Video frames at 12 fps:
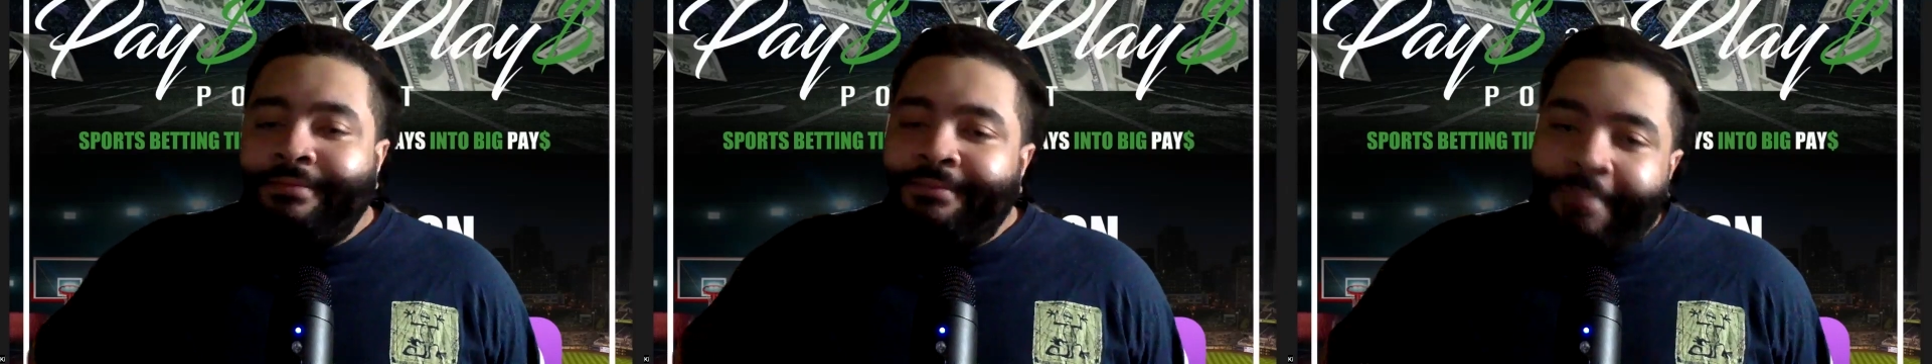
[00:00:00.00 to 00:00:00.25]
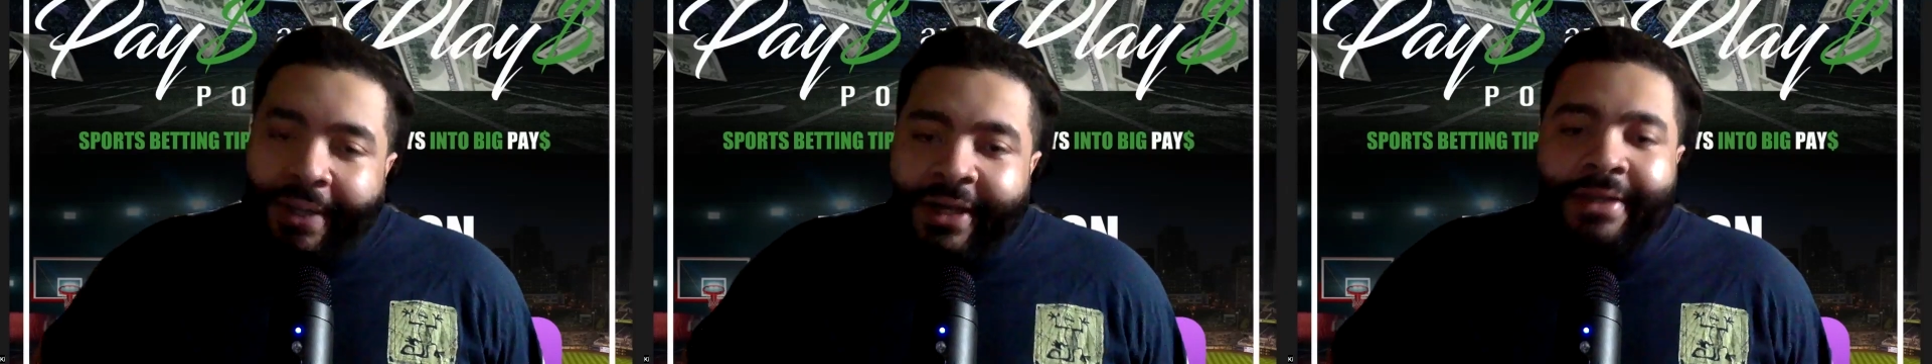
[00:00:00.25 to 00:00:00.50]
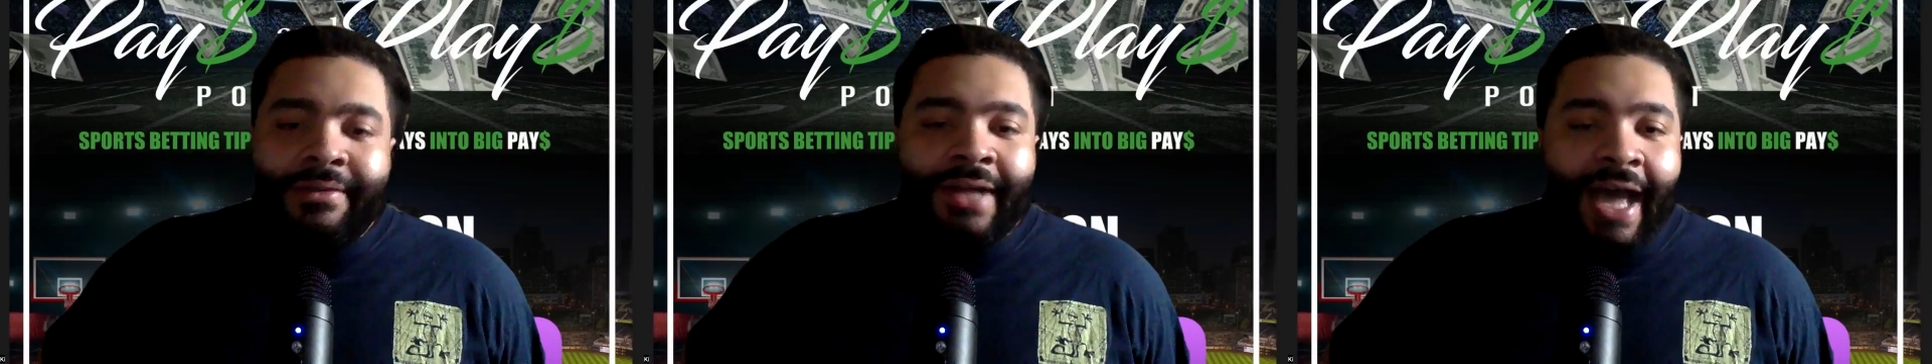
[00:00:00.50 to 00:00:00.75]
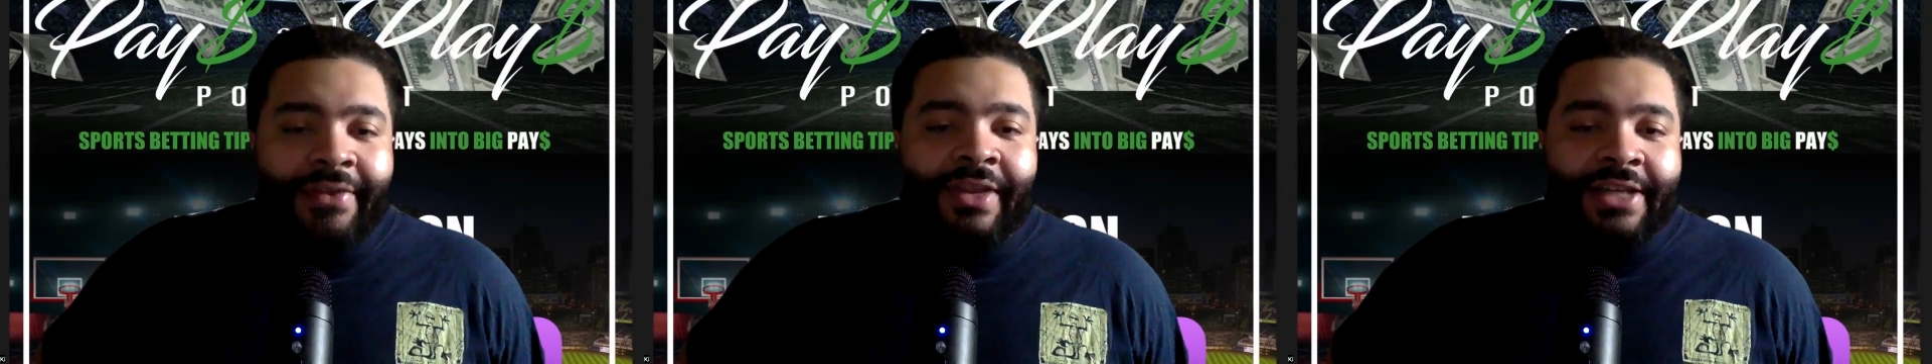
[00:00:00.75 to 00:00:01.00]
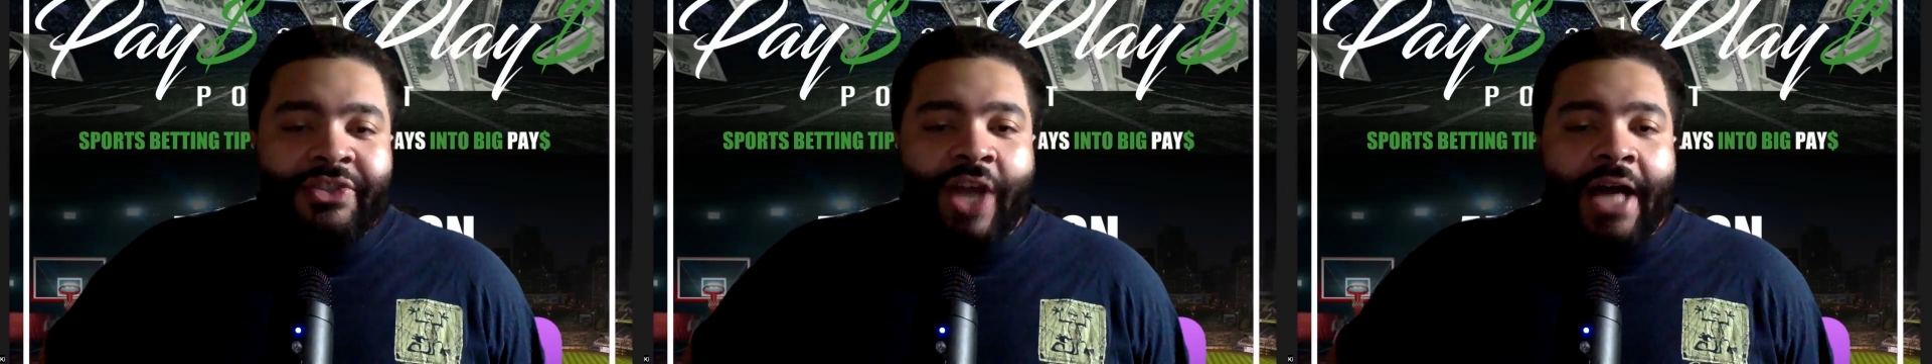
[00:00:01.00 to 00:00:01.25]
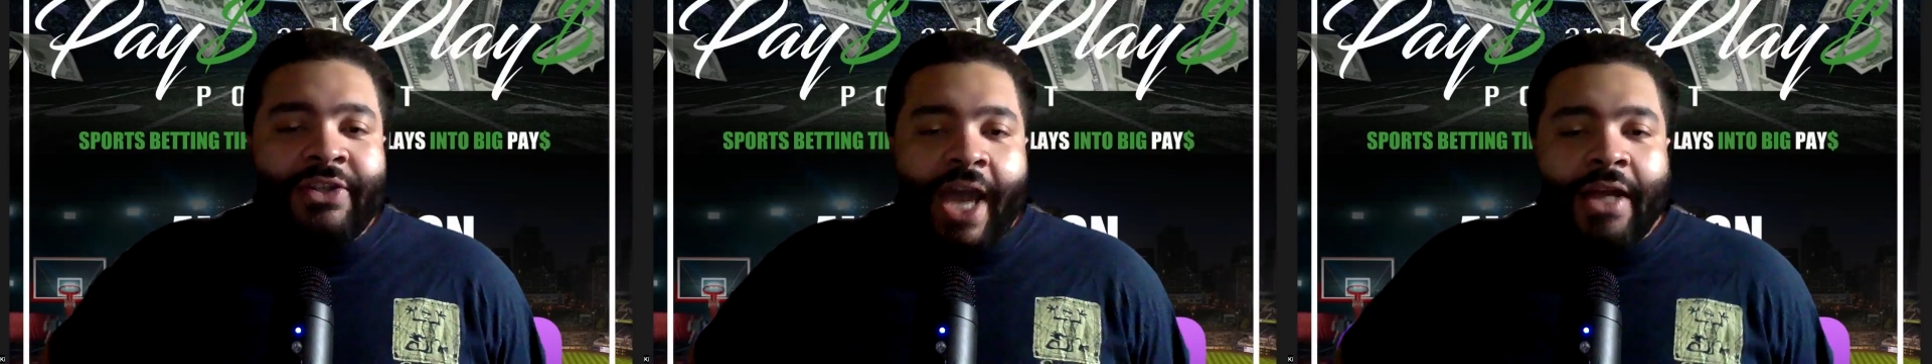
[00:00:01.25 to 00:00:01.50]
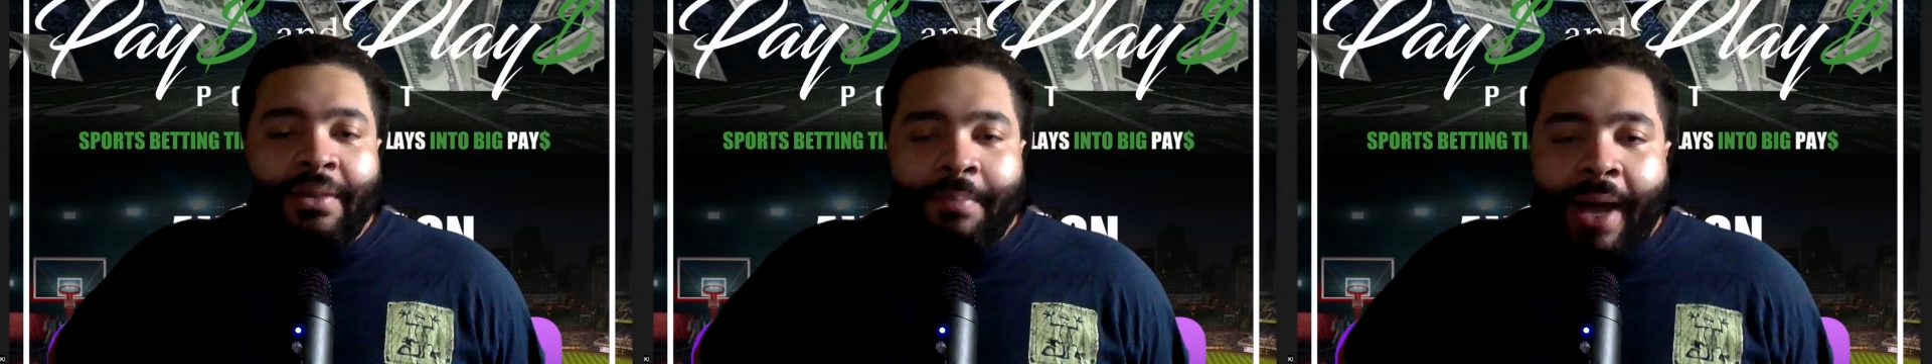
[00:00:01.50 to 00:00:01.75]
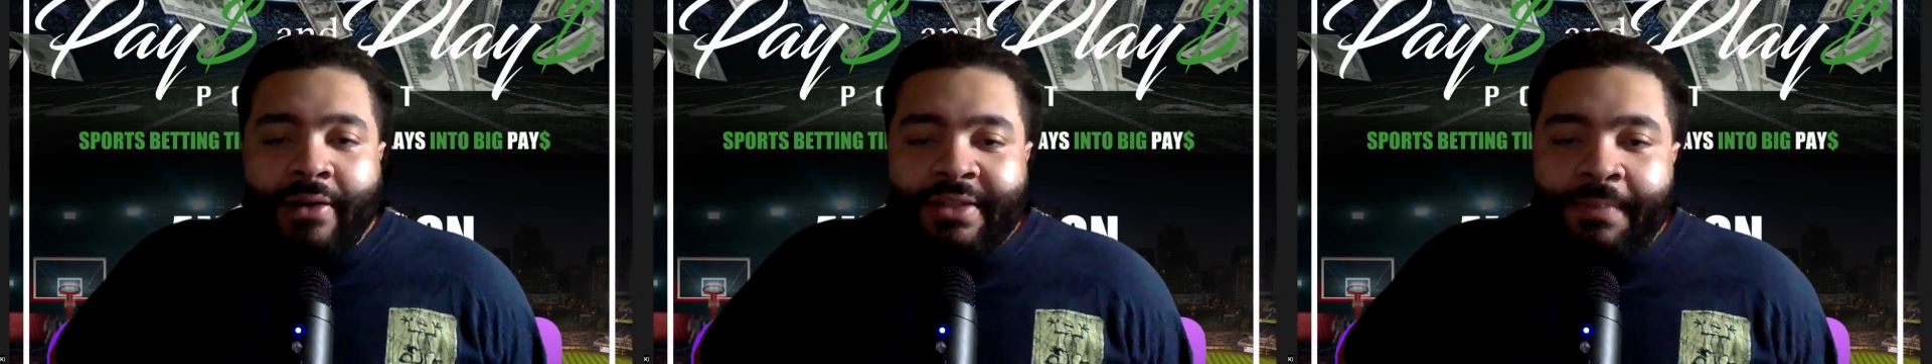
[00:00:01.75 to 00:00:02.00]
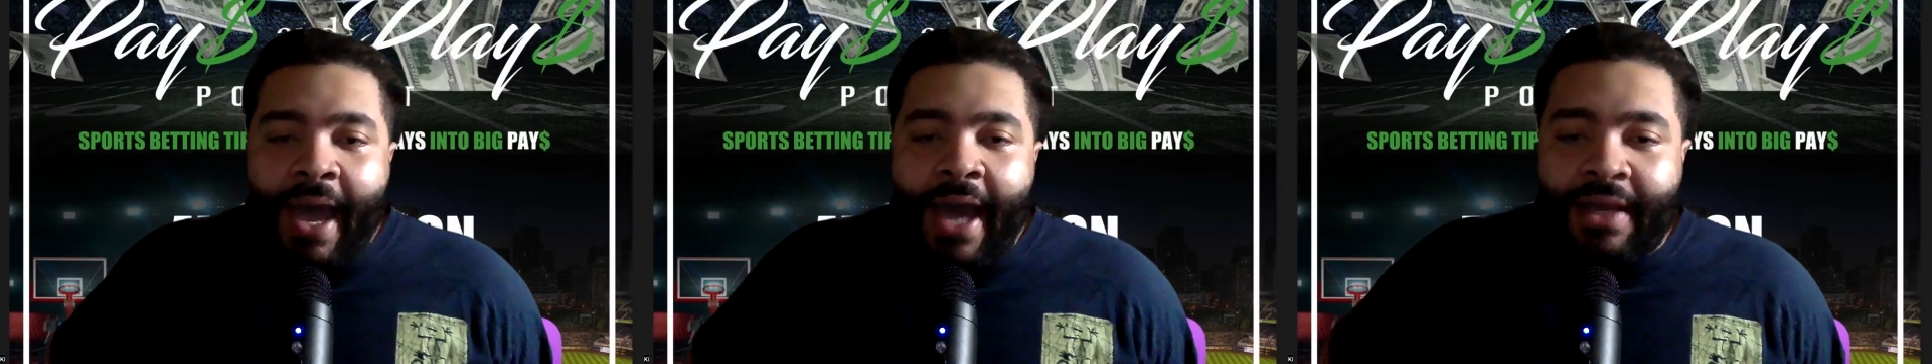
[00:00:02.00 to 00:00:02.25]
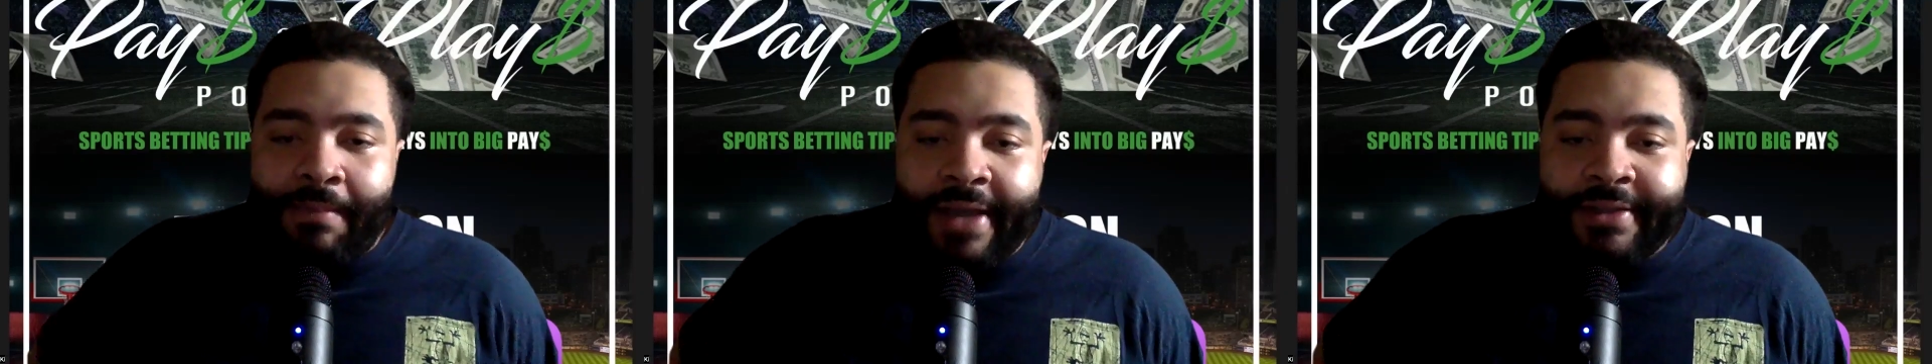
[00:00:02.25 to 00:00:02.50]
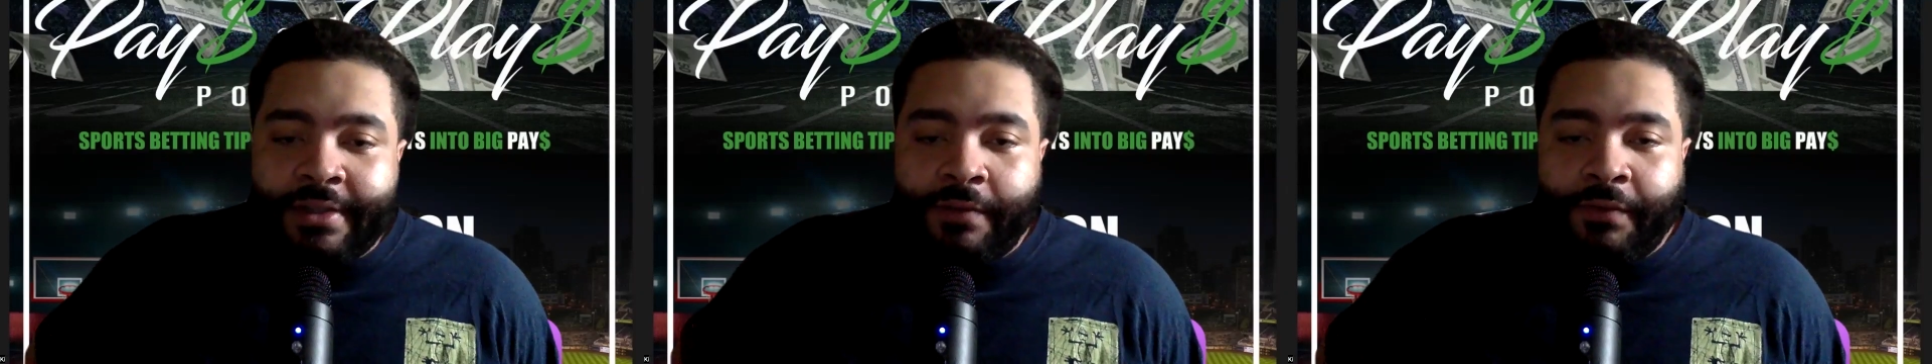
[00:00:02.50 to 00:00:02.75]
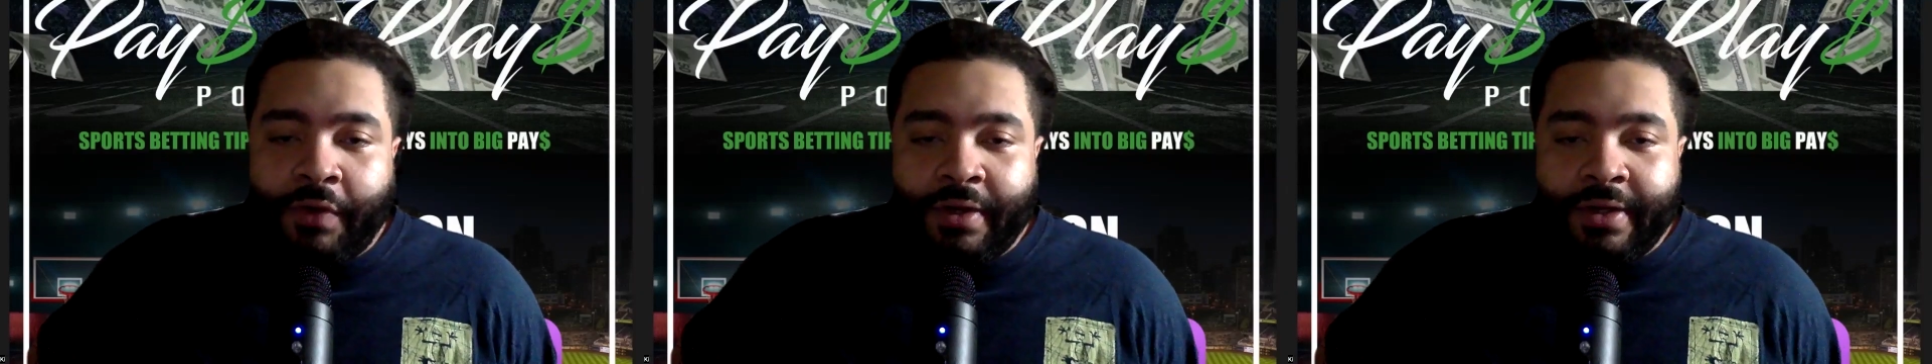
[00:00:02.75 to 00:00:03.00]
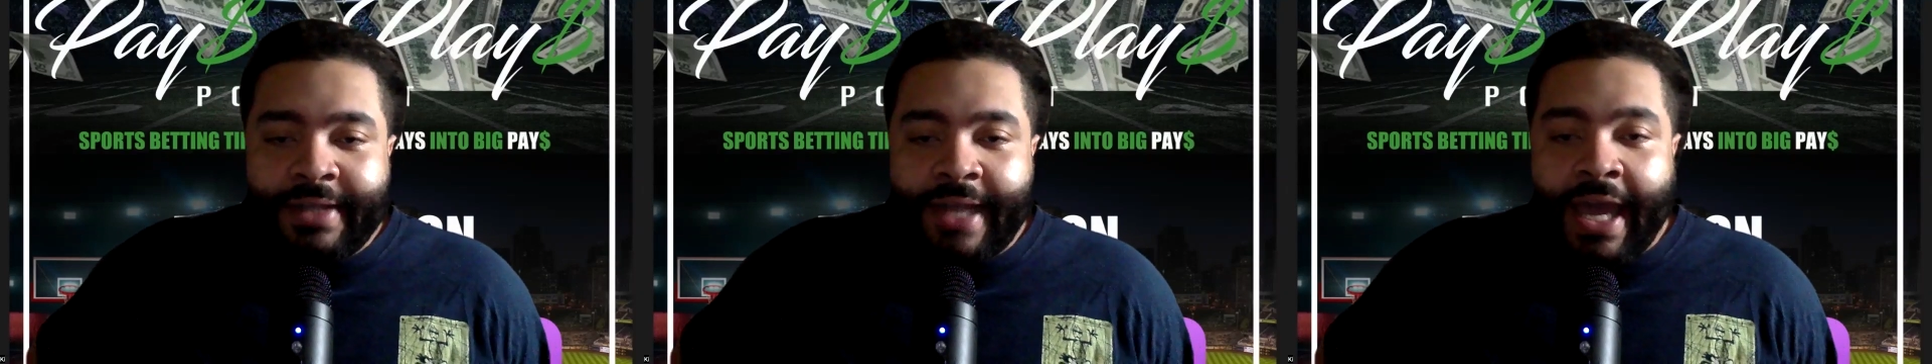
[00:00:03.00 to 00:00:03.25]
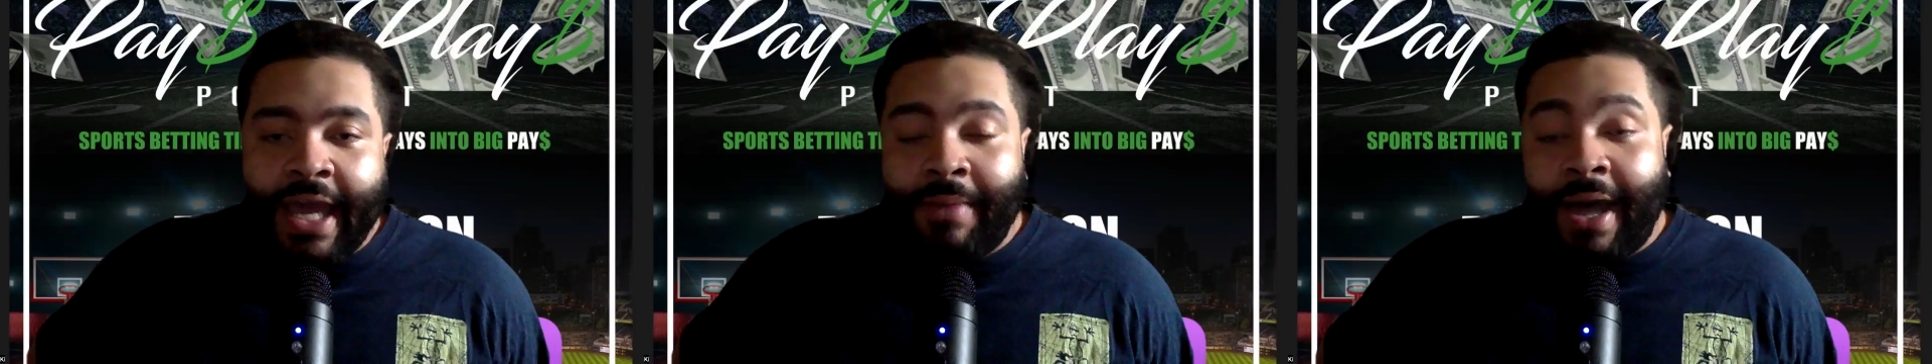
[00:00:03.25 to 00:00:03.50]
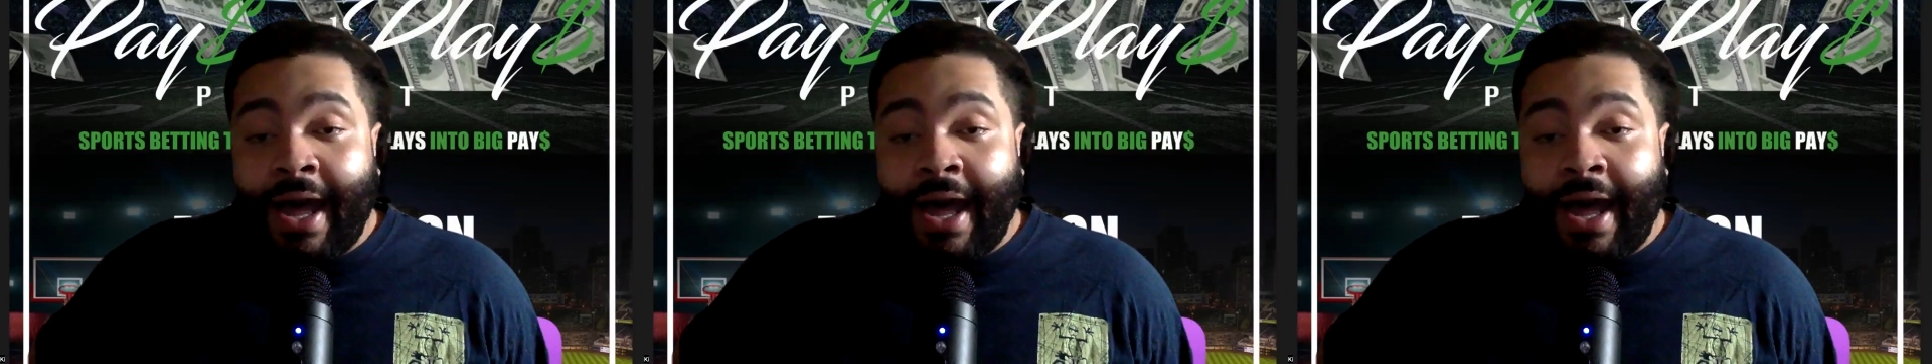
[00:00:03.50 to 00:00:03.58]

But I think Josh Allen bounced back and makes up for this game.